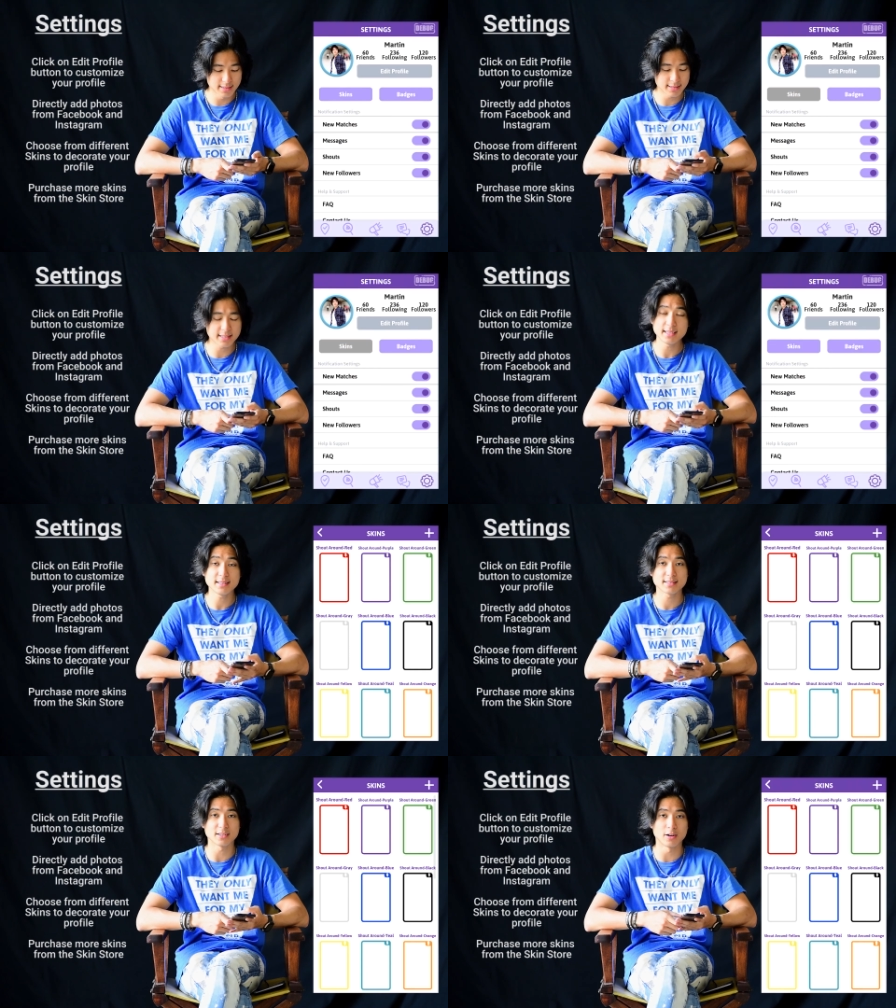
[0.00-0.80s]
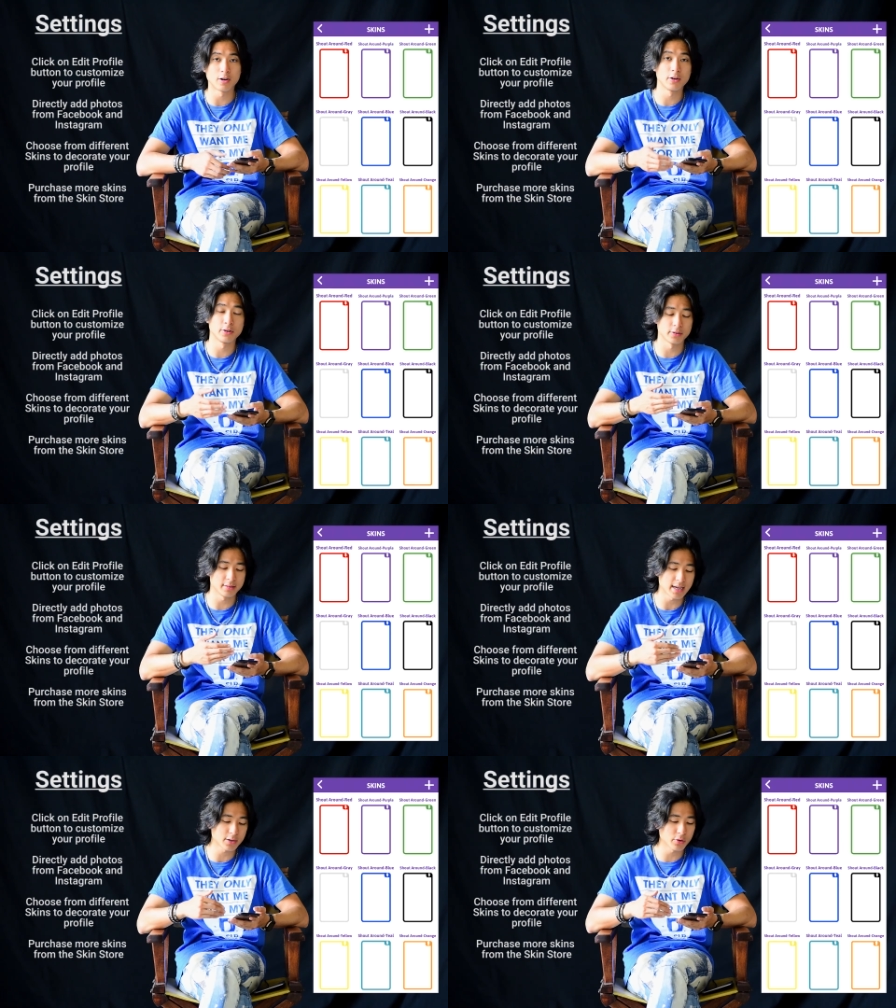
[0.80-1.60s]
Skins are
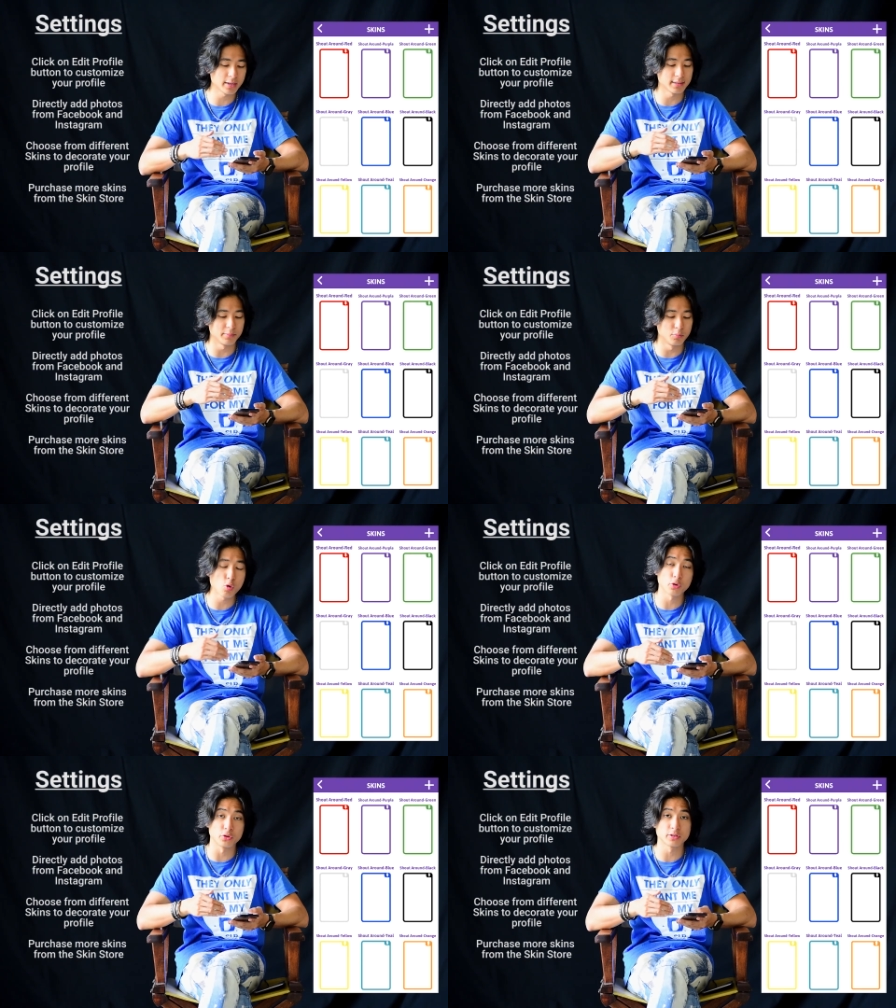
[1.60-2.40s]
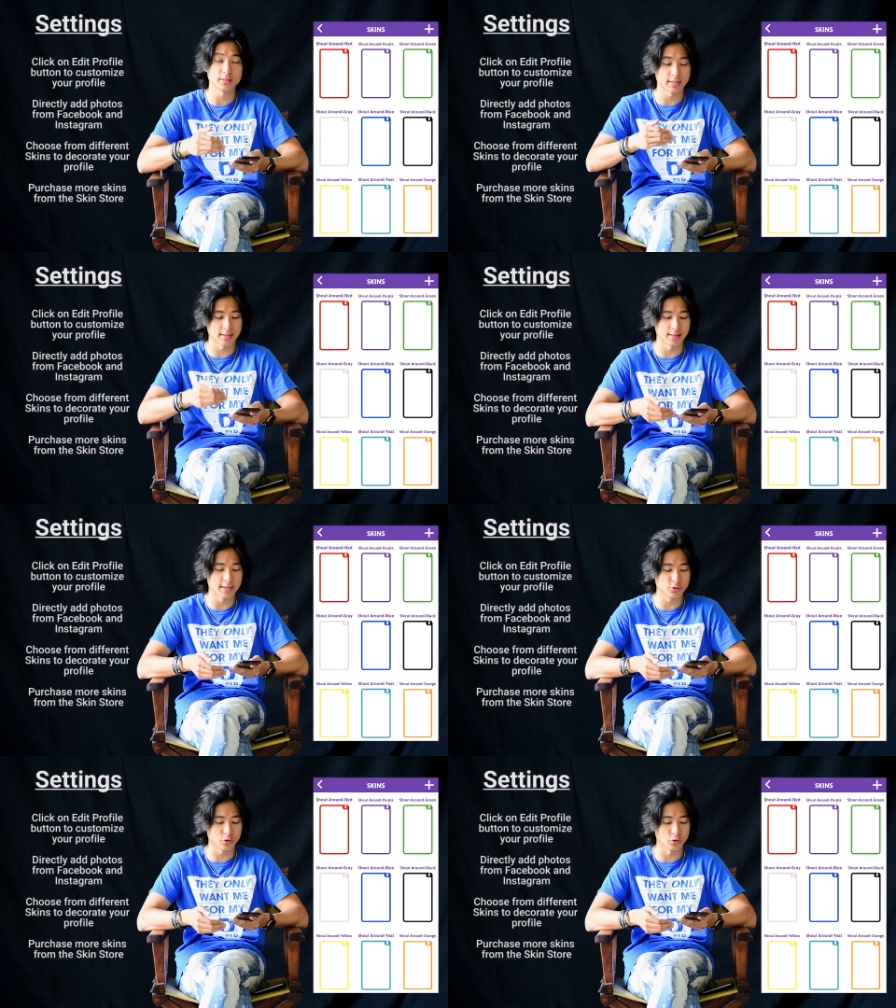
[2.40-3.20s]
decorated borders that
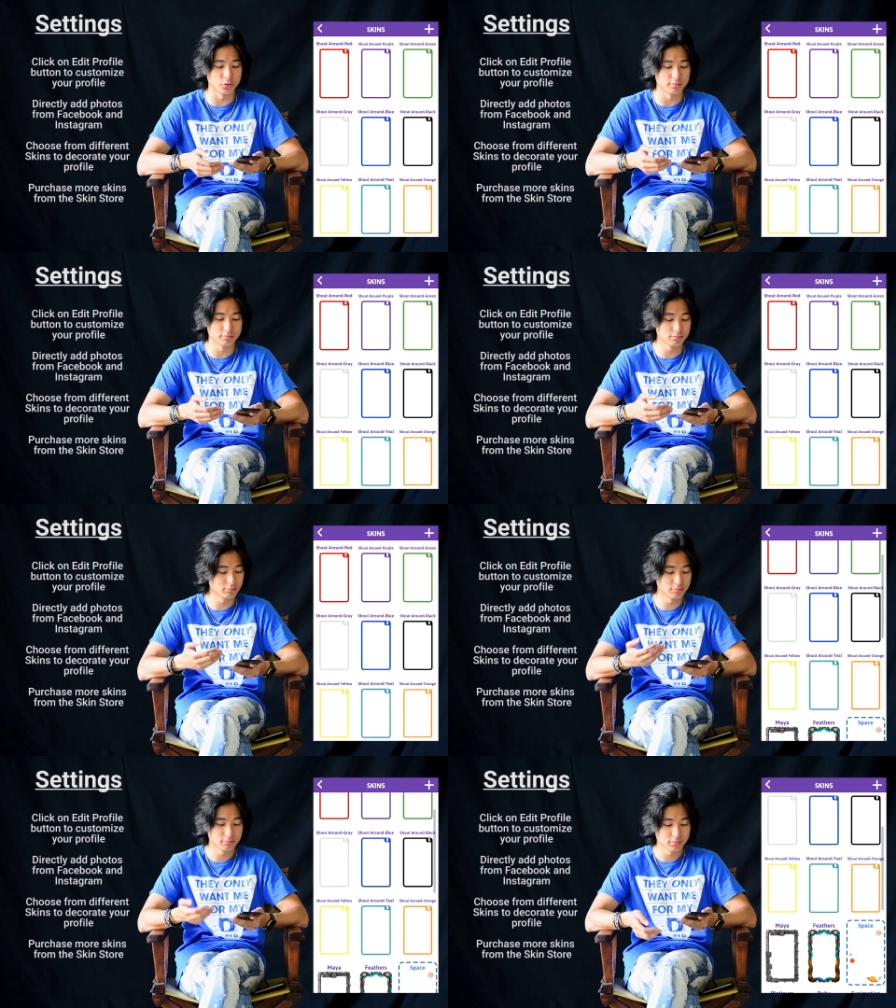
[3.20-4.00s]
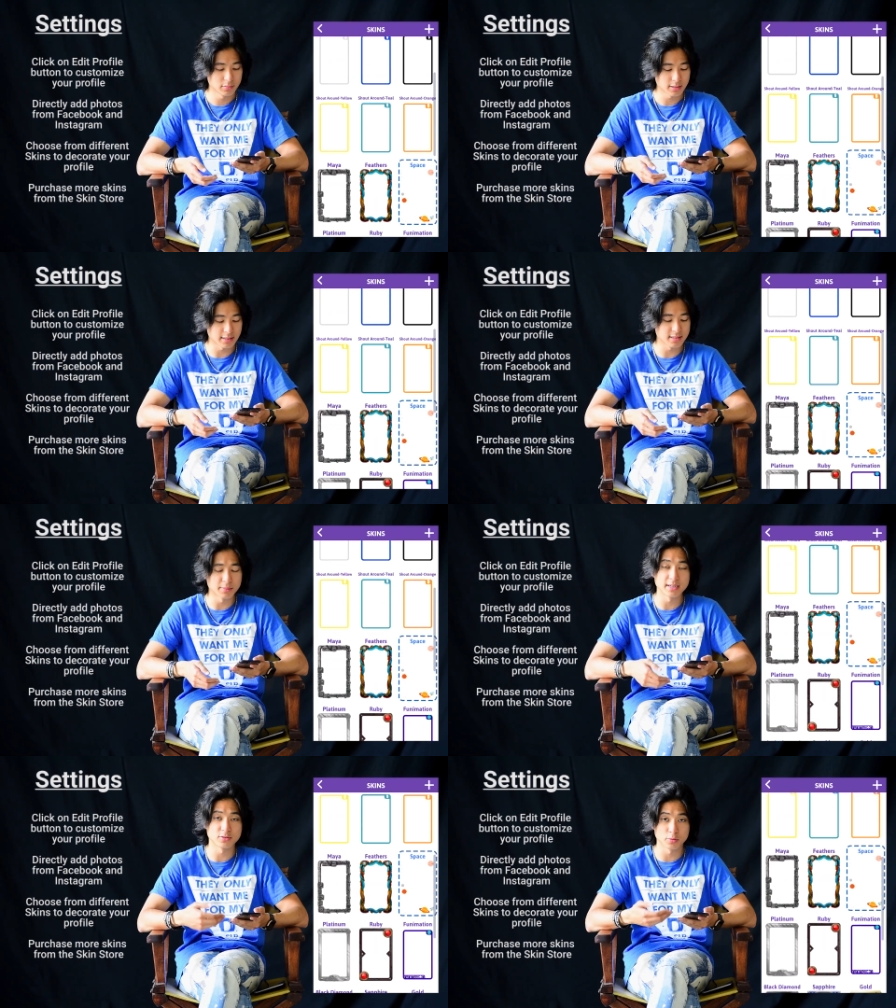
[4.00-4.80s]
let you
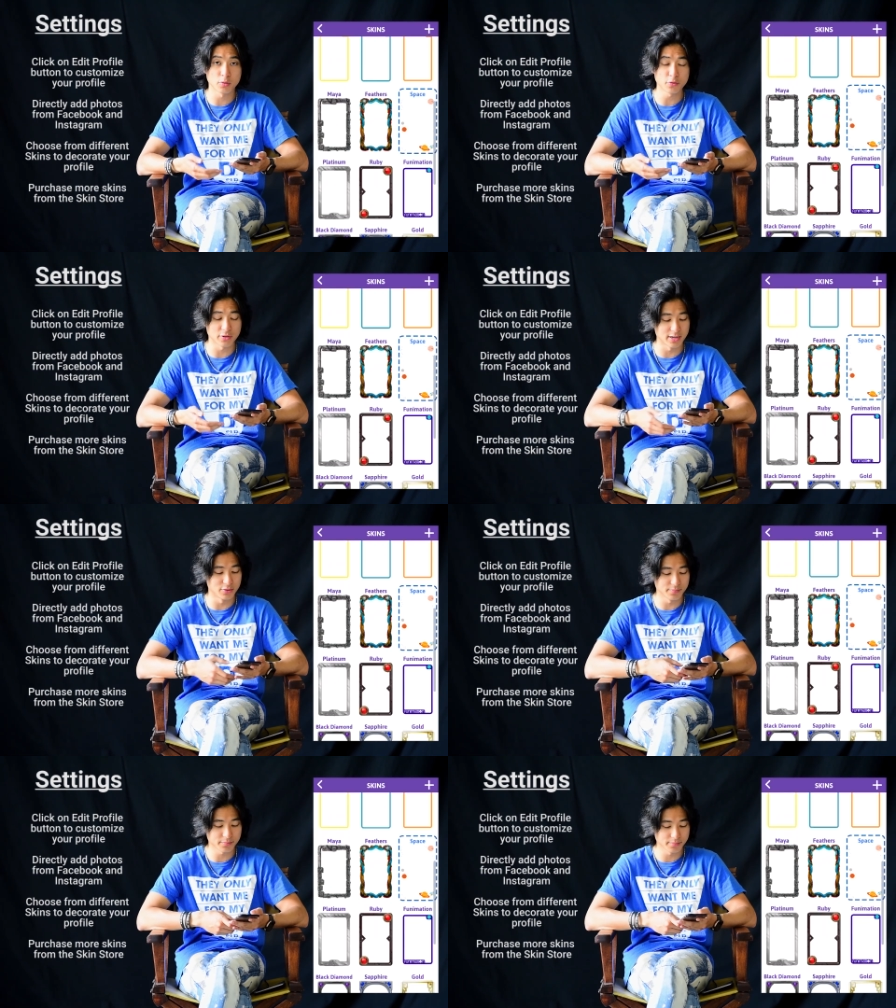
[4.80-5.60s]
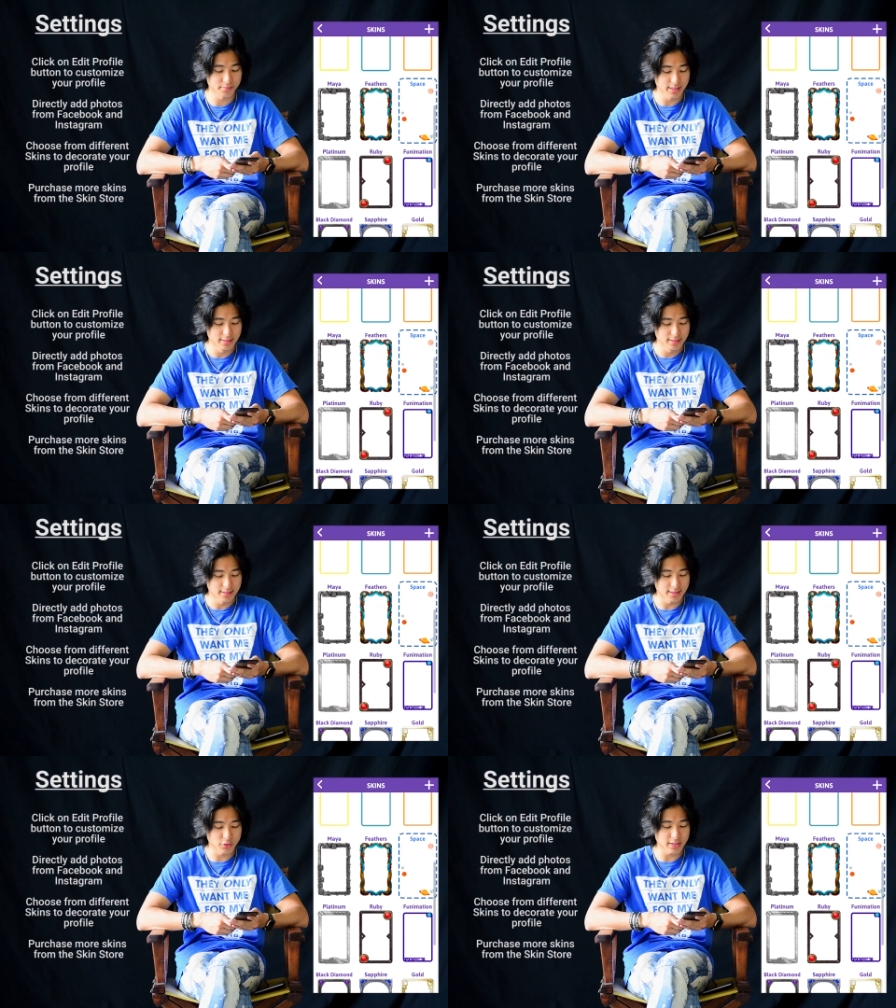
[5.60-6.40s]
customize your profile.
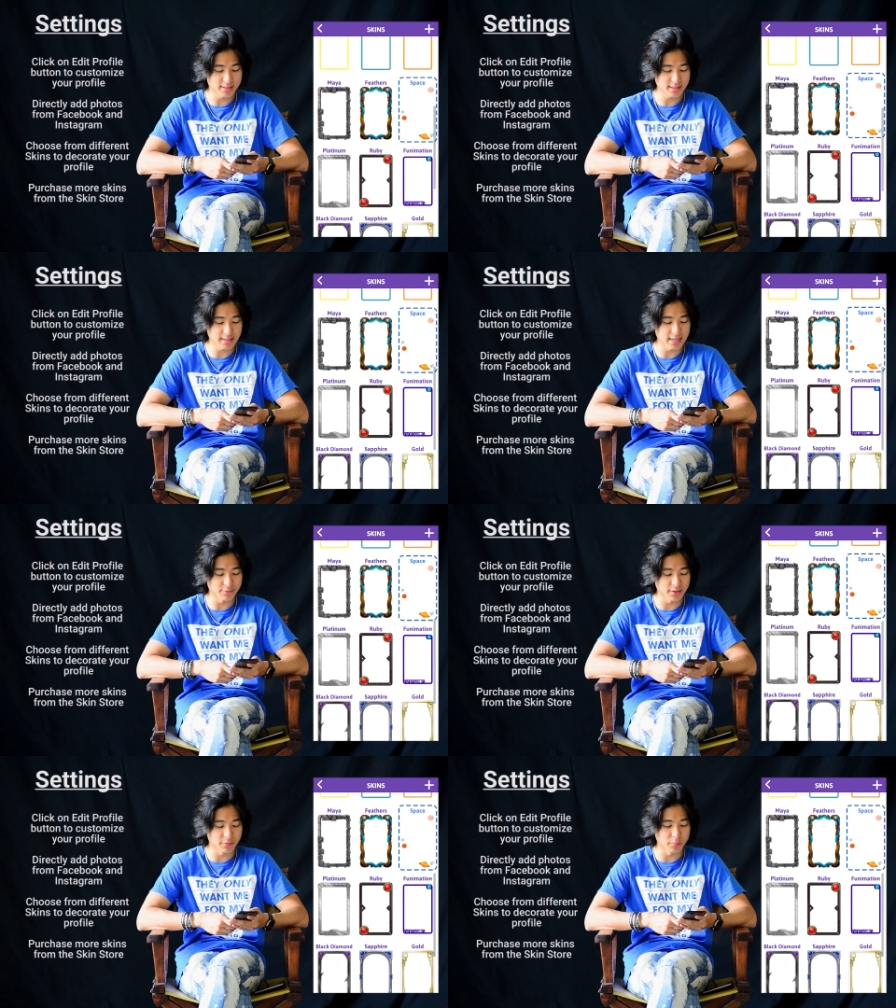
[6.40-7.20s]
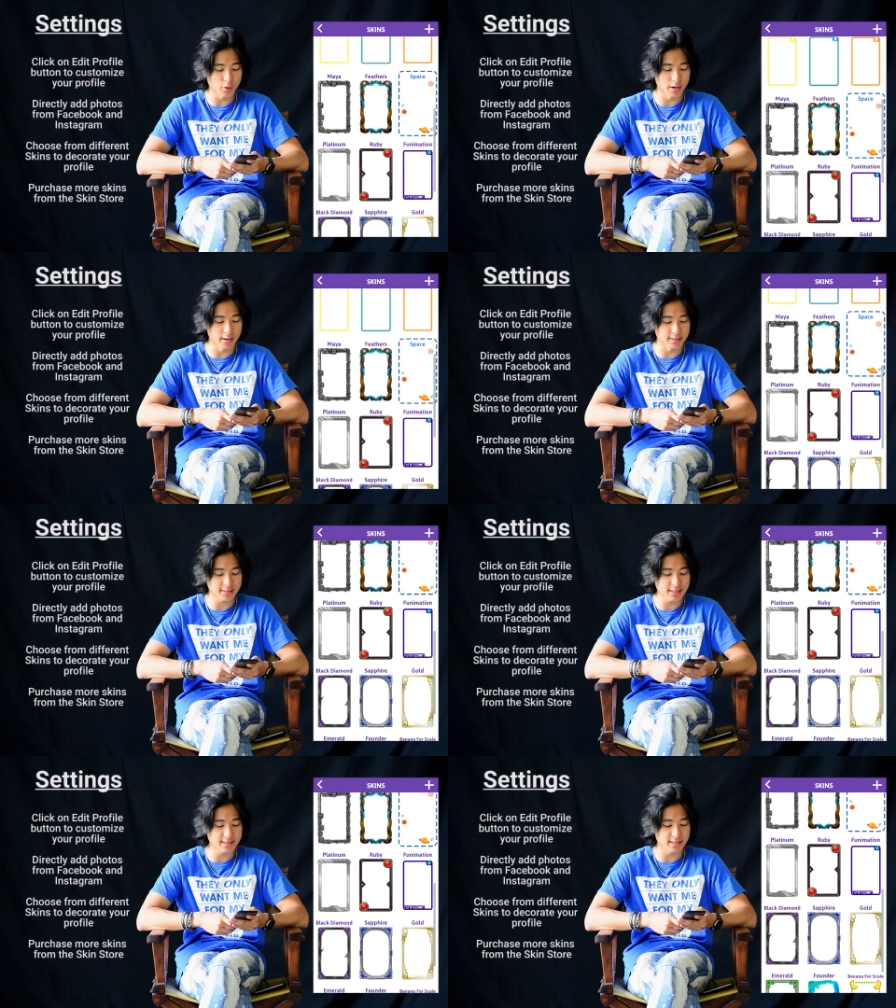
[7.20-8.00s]
As you can see, I have different
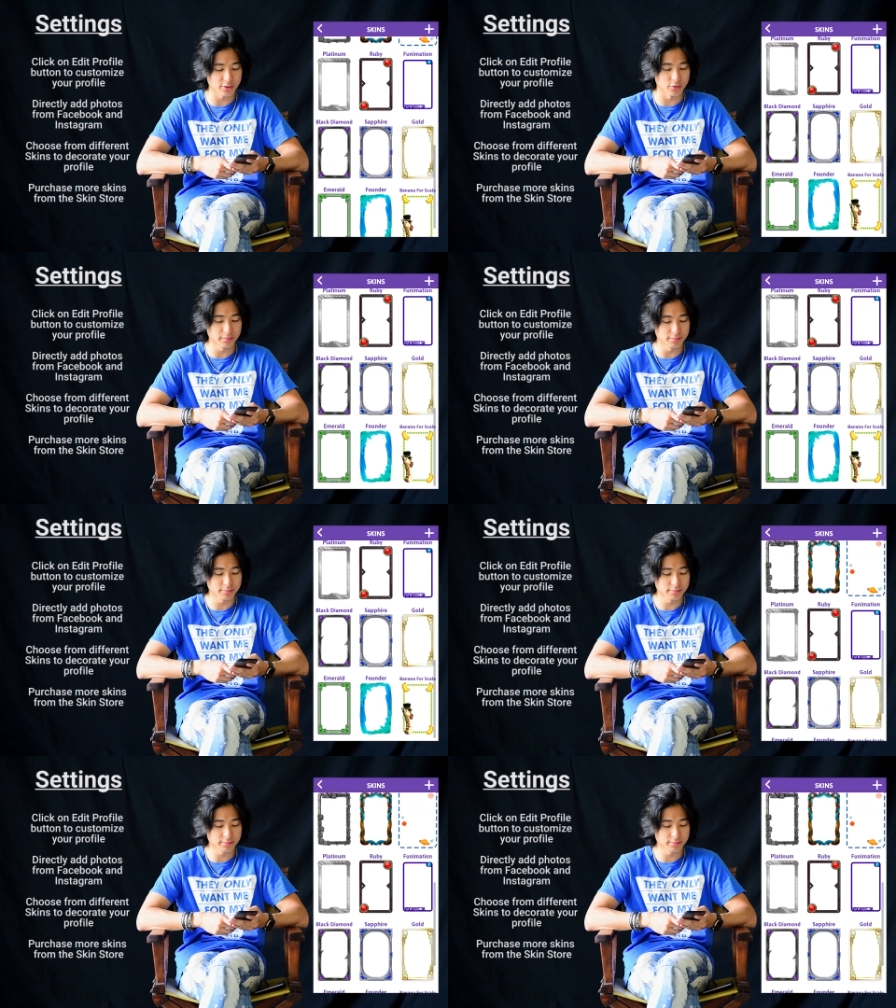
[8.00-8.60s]
skins here.